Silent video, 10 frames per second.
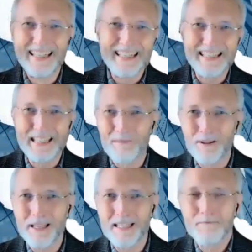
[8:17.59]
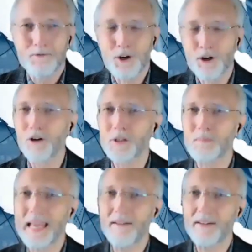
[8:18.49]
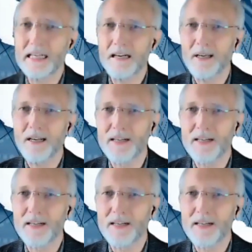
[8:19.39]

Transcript: some of the journals may have a little bit of